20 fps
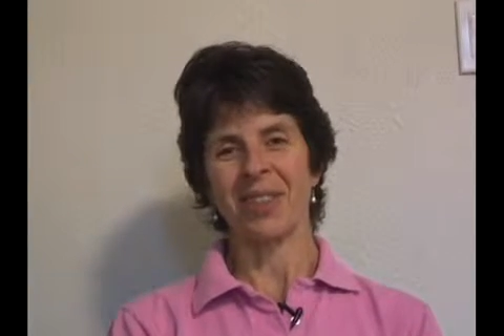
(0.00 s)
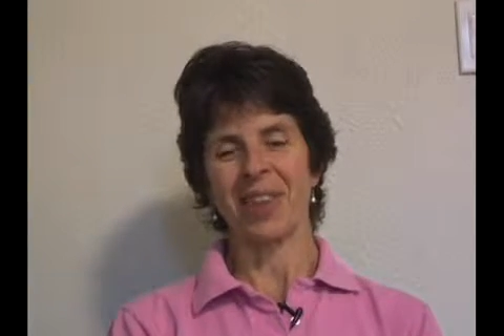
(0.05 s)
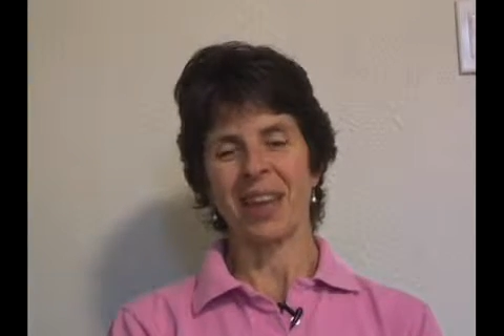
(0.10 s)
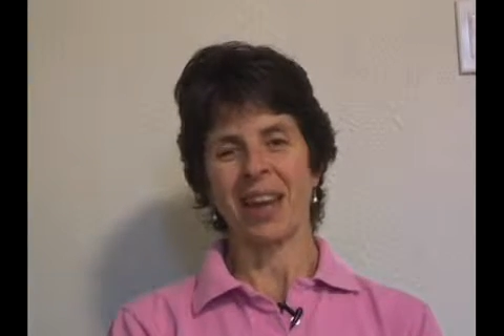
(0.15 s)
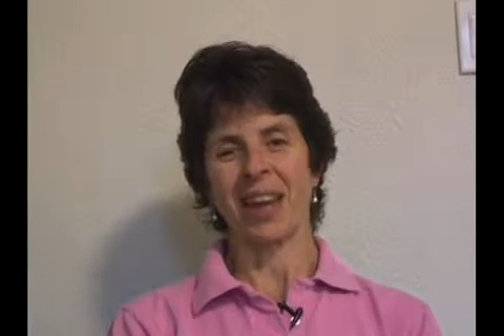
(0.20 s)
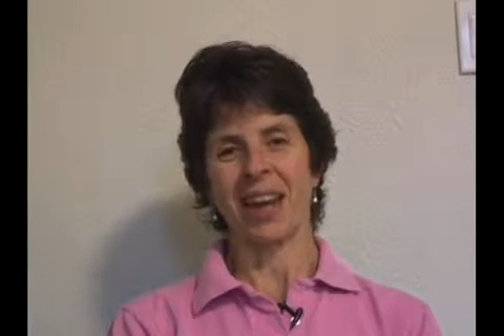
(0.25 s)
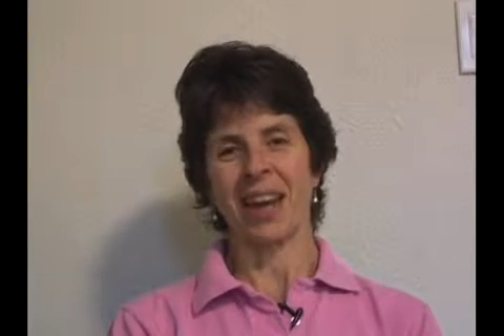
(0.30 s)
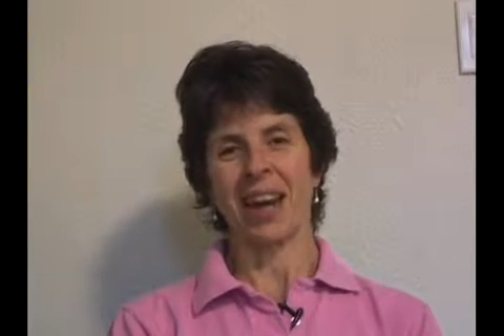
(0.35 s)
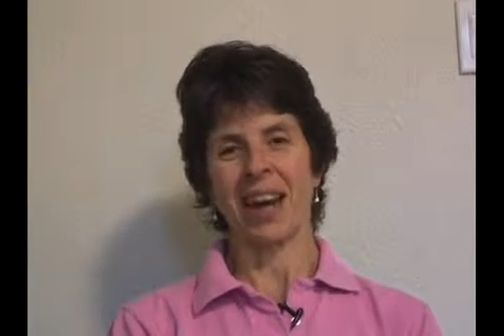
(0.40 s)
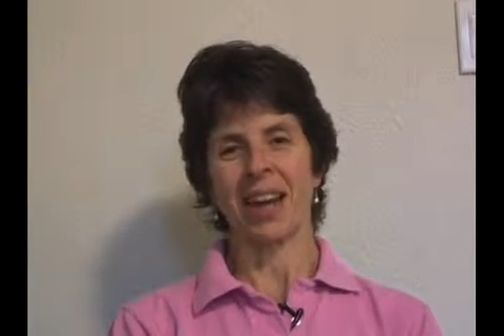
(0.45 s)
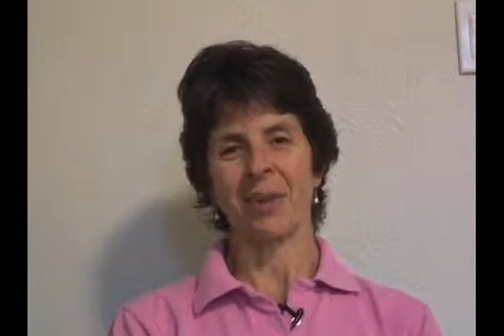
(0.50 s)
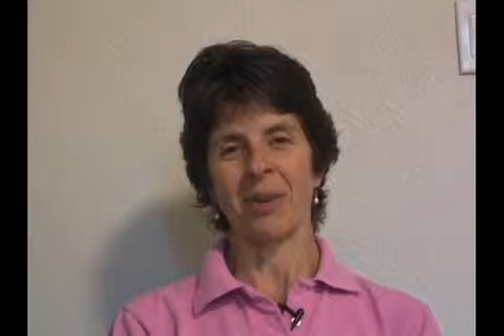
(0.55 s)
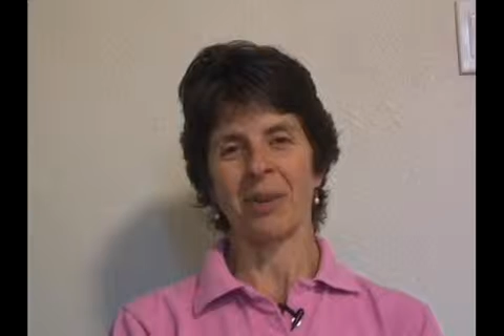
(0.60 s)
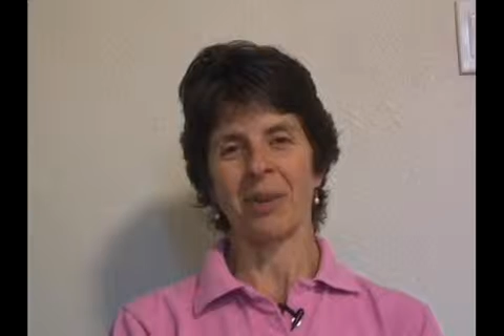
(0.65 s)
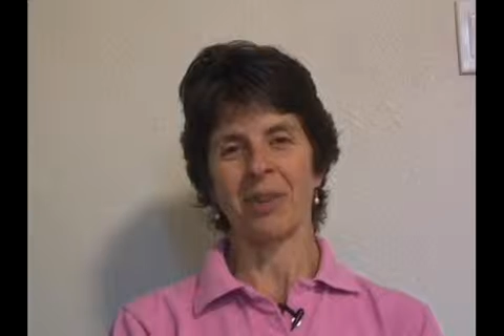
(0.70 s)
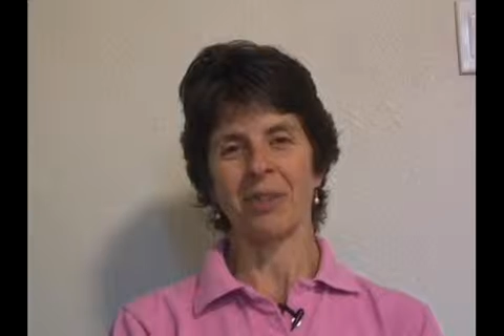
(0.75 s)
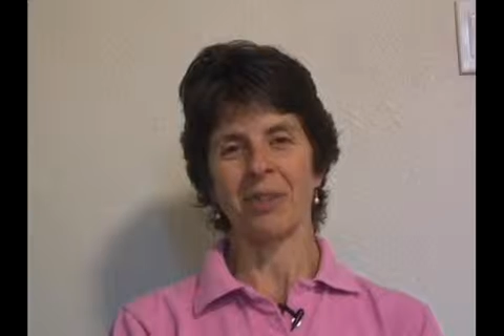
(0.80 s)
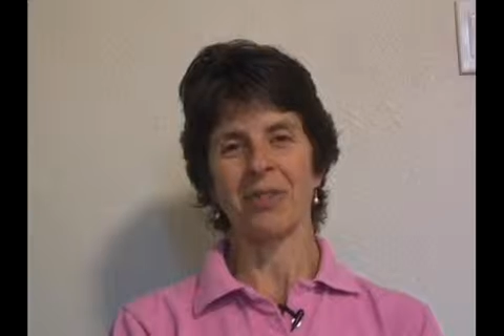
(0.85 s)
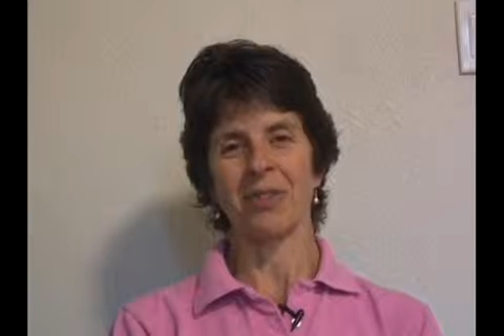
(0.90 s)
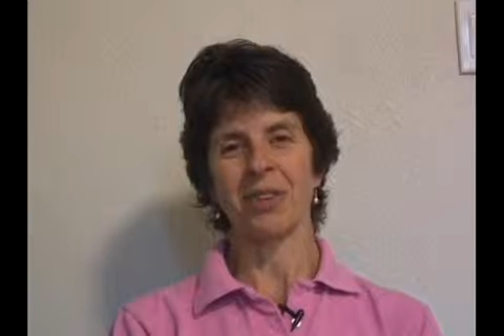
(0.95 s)
that I
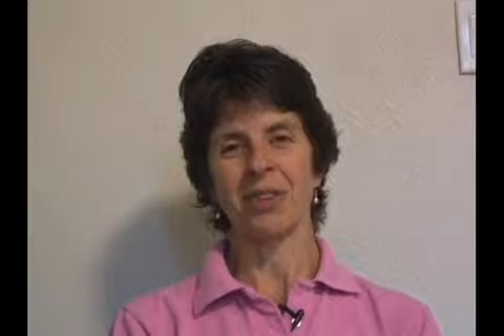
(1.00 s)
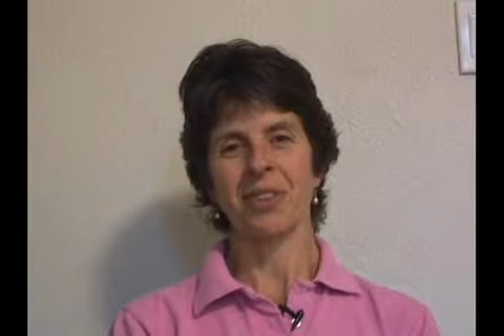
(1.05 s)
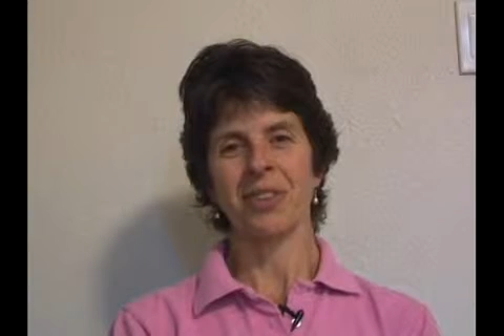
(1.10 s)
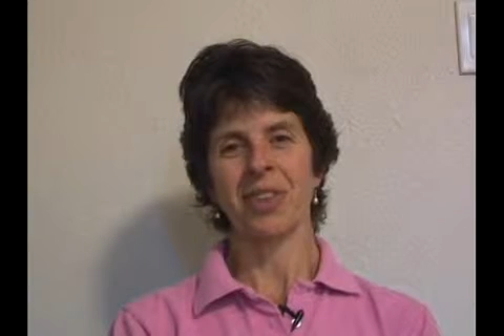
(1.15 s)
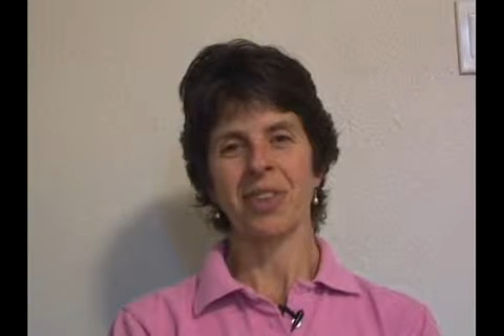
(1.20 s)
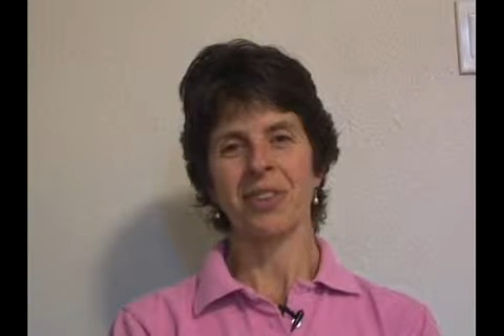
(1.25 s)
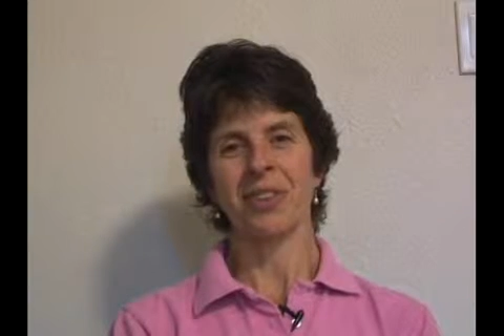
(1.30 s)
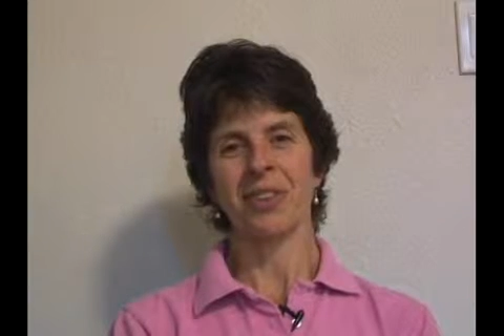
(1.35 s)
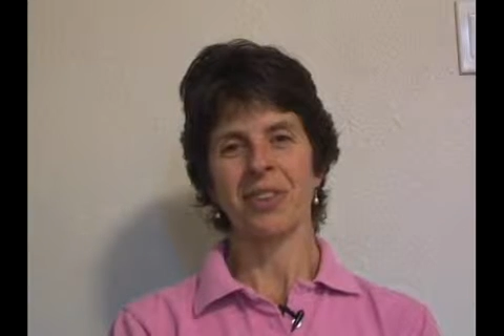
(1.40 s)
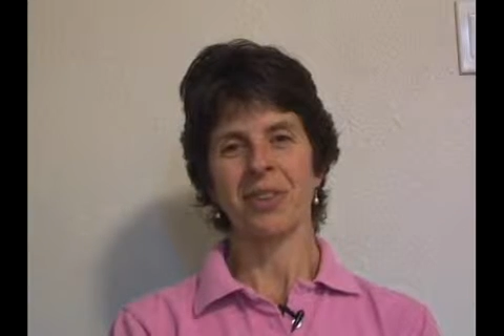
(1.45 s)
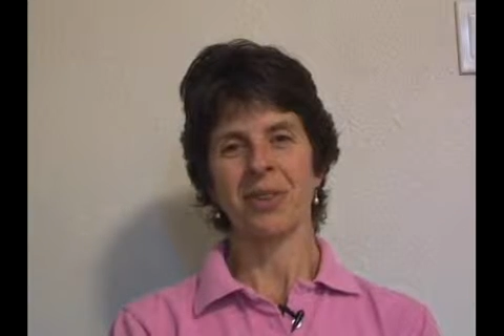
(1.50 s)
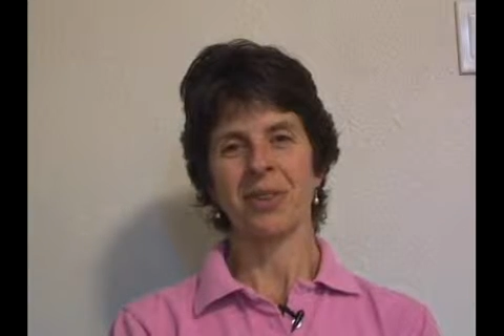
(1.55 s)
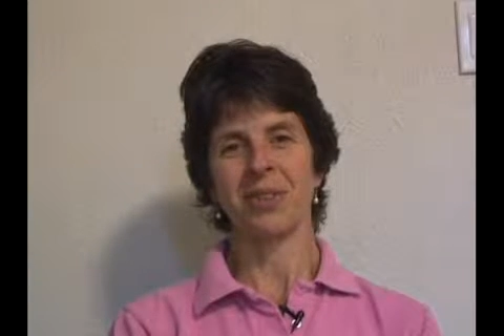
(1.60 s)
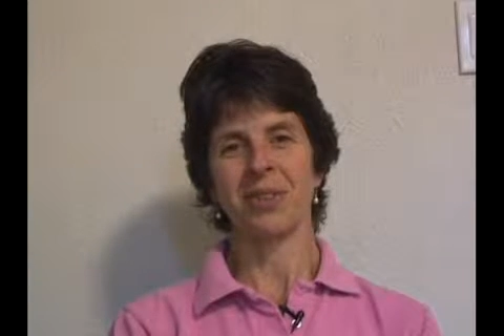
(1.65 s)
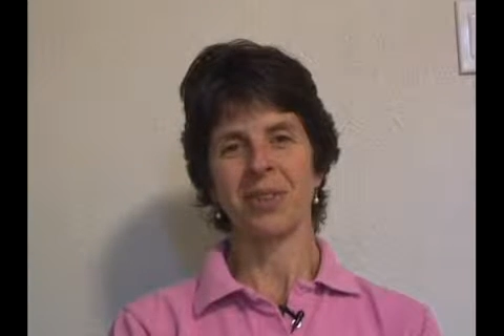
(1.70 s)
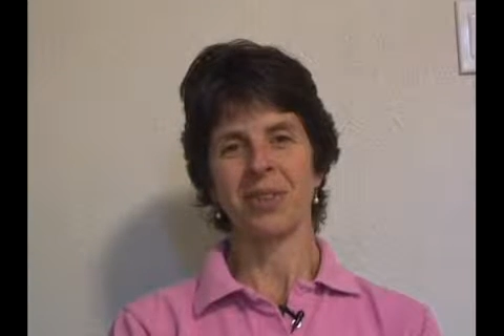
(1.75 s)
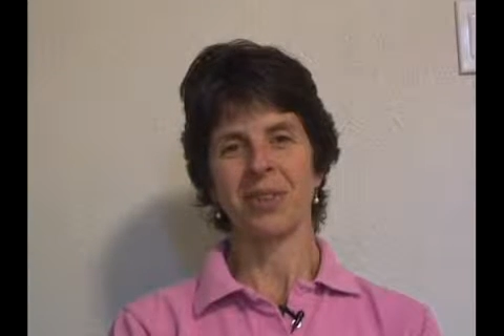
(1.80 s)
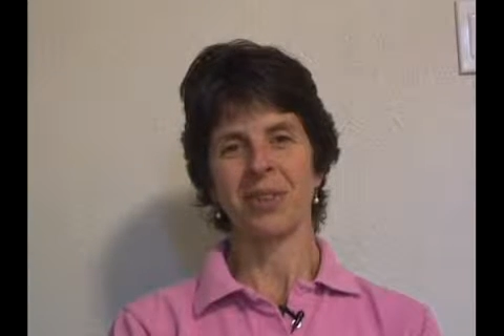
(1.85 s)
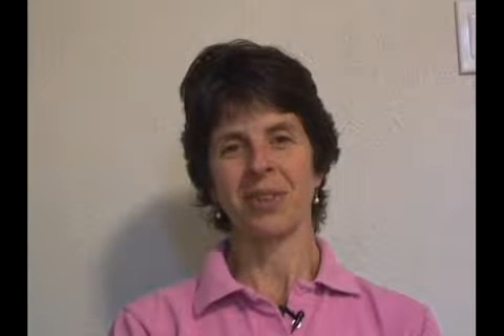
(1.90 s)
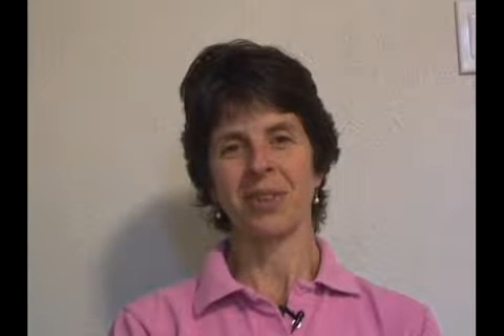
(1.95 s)
was first
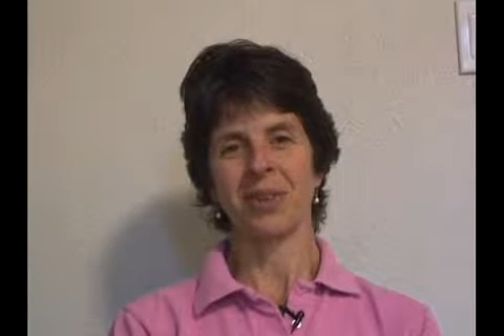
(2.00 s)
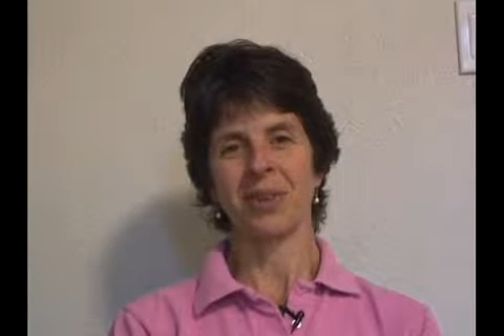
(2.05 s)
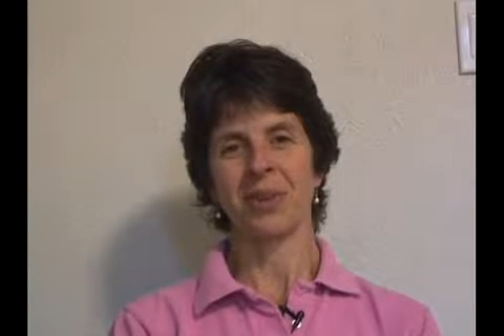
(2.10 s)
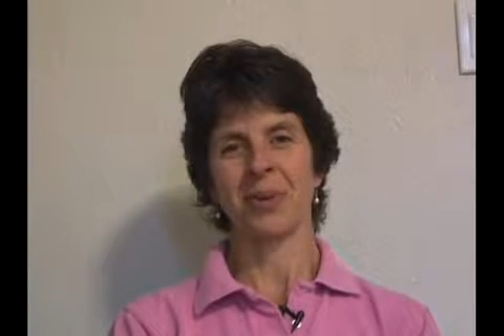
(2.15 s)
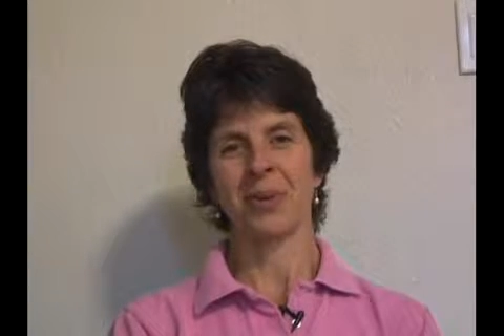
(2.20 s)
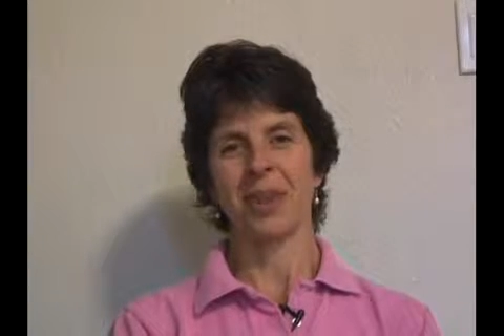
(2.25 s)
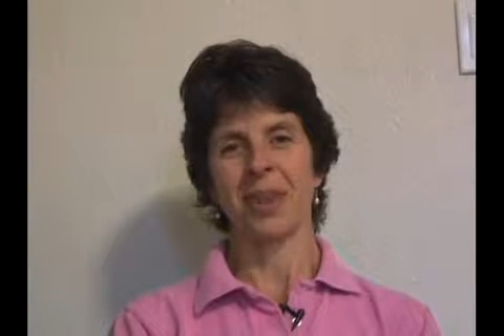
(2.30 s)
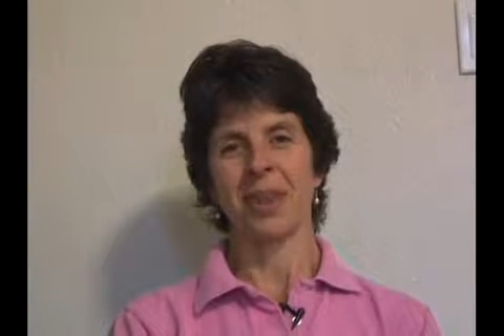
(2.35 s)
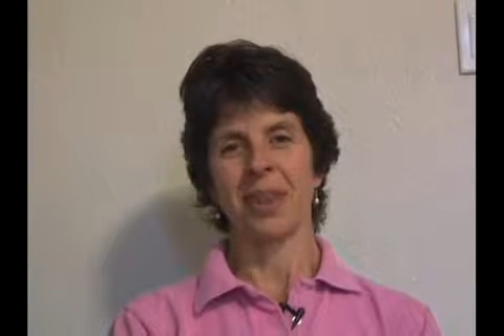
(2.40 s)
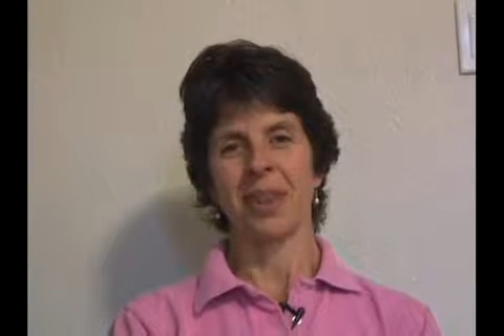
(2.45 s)
introduced to